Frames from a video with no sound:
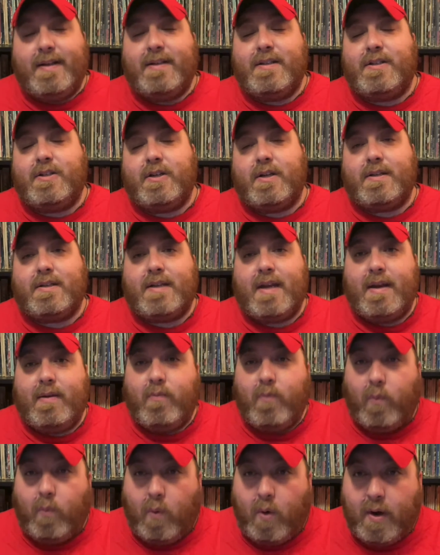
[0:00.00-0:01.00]
is just a
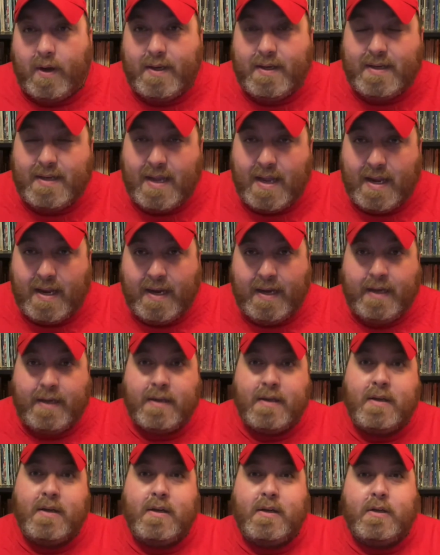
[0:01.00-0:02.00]
one day,
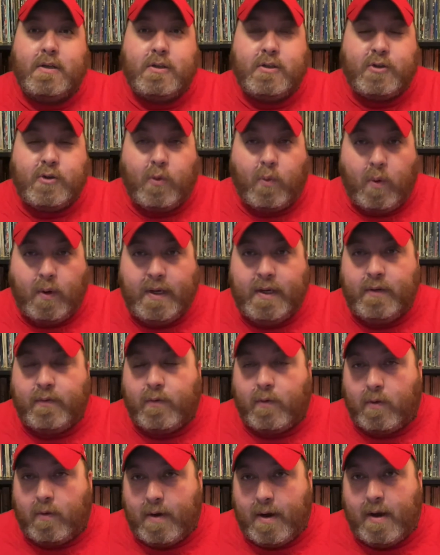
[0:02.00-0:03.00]

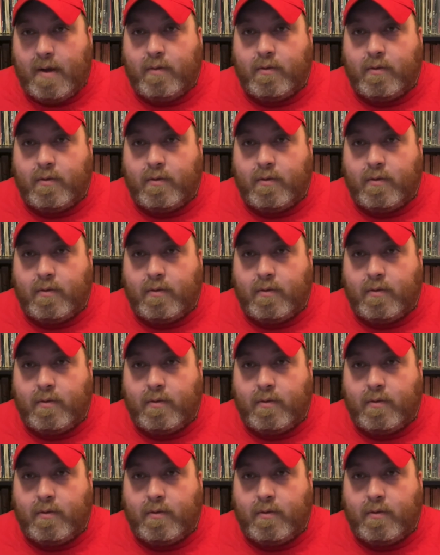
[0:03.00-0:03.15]
twenty-four